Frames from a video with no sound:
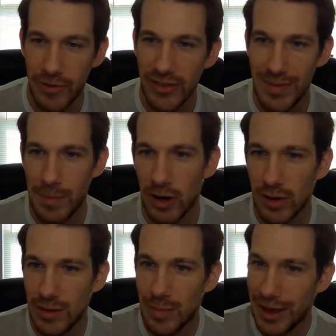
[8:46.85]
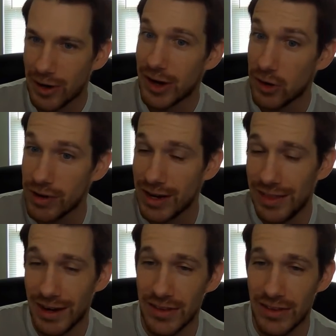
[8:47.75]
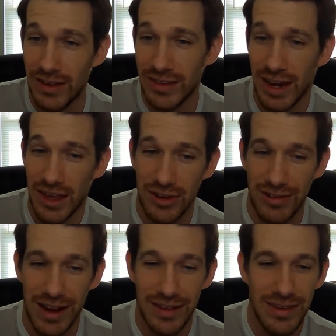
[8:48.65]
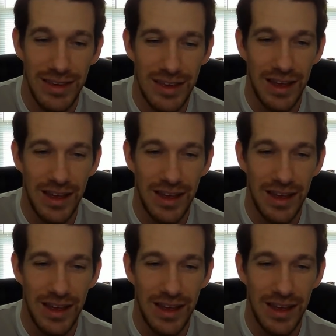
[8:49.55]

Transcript: Frenzy might work a little bit better in Arena than it does in Aether Raids,